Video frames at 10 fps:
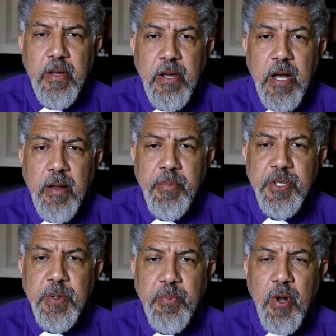I'm
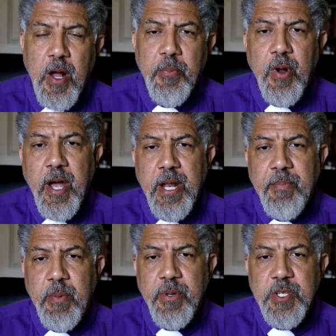Bishop Rob Wright.
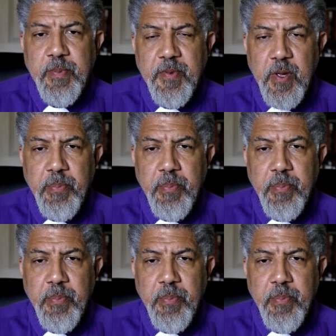I'm the Bishop of the